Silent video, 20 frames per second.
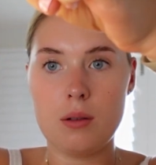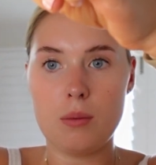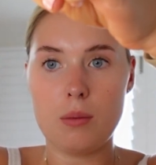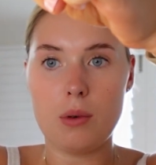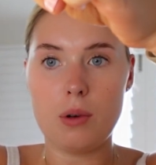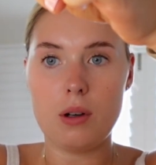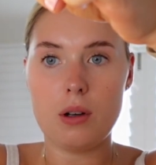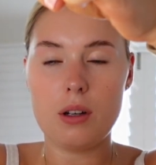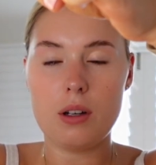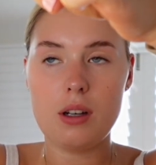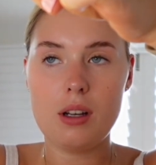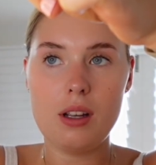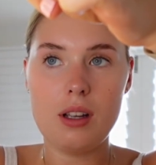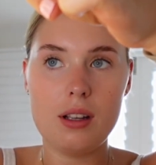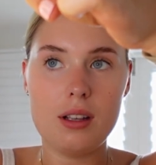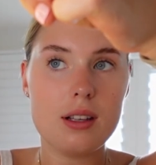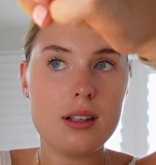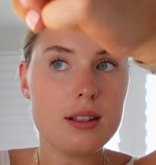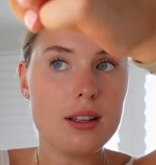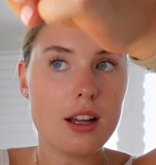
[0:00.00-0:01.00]
One,
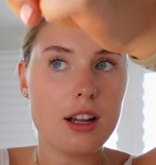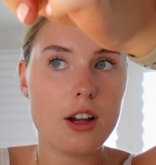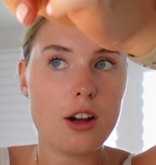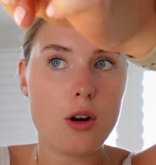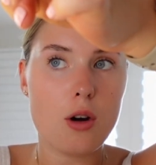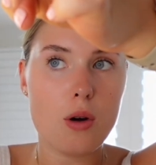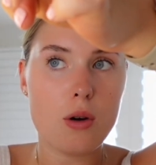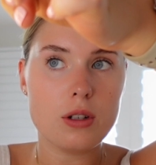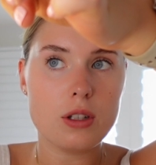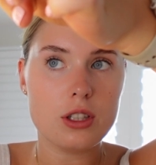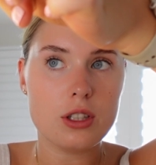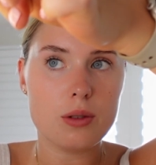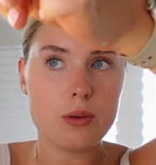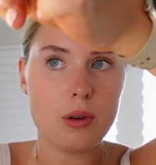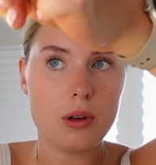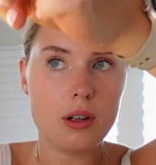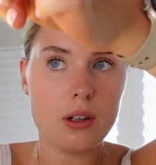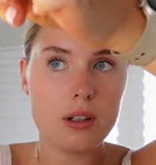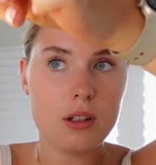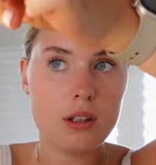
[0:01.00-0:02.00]
it's like an orange
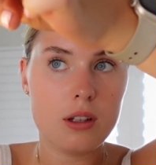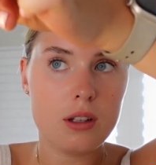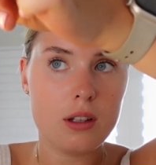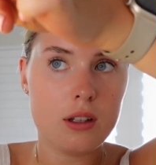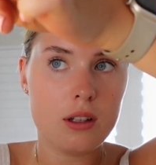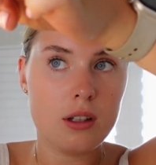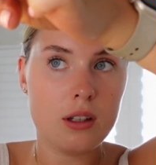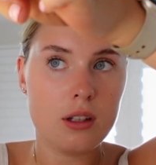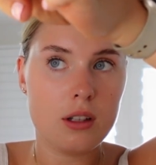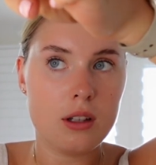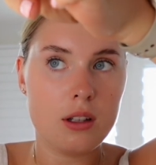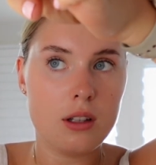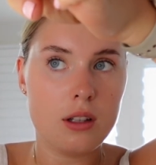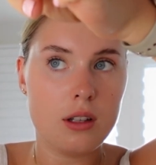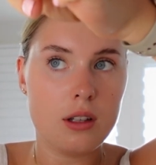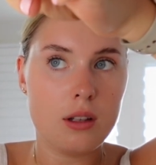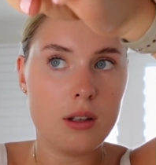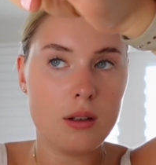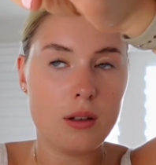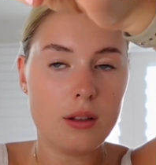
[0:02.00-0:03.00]
one,
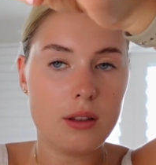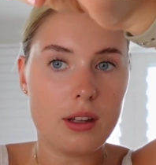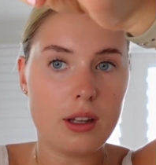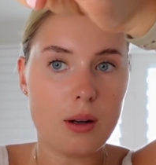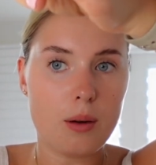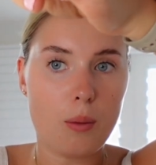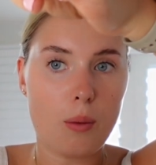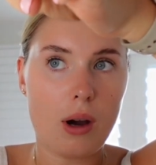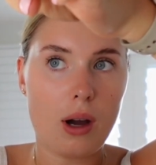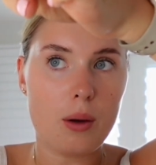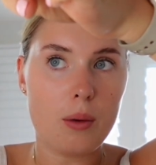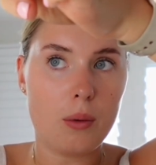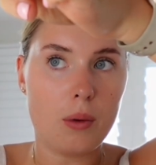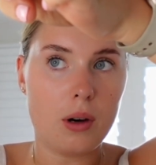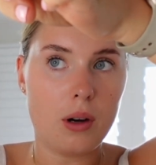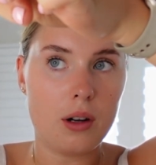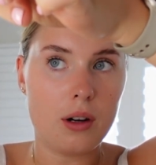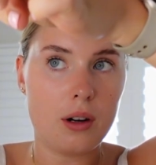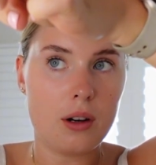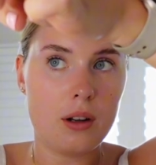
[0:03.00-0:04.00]
then a white
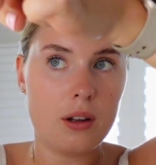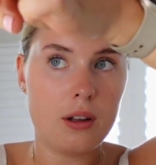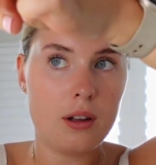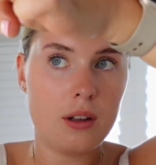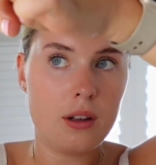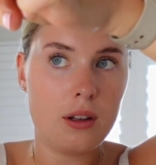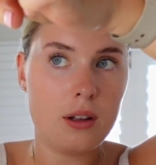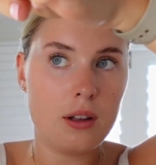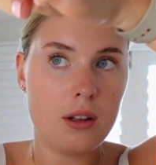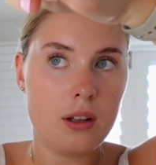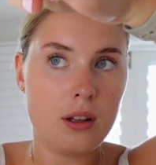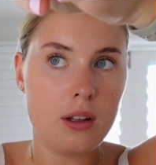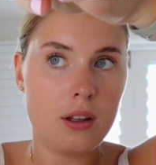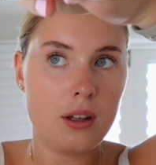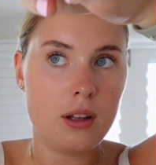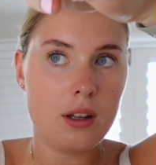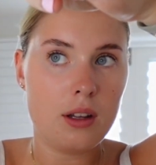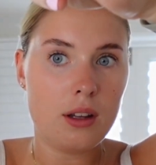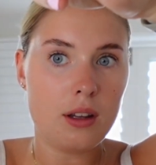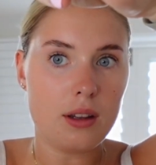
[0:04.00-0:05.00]
one,
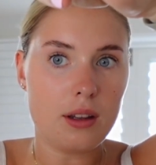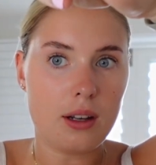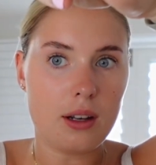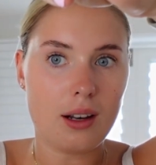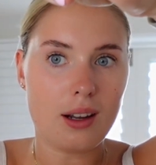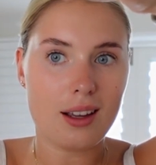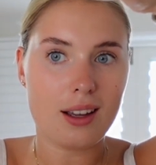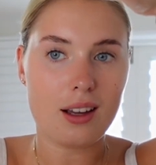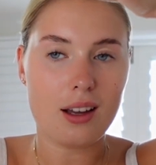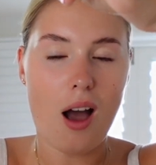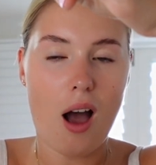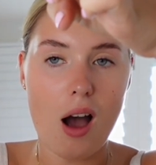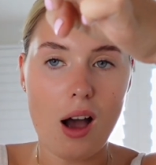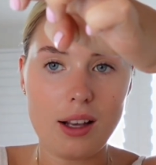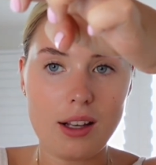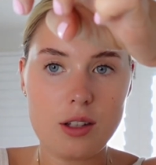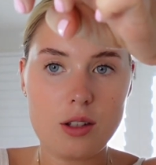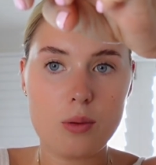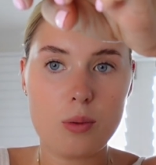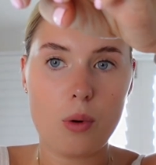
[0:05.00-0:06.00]
then like an
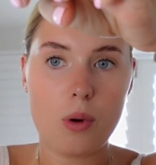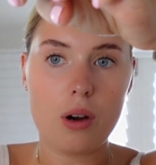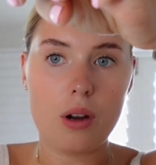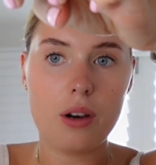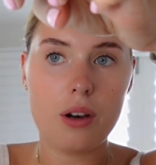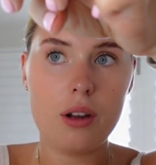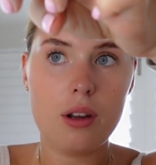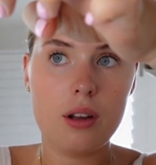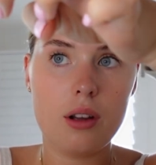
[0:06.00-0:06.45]
ice one,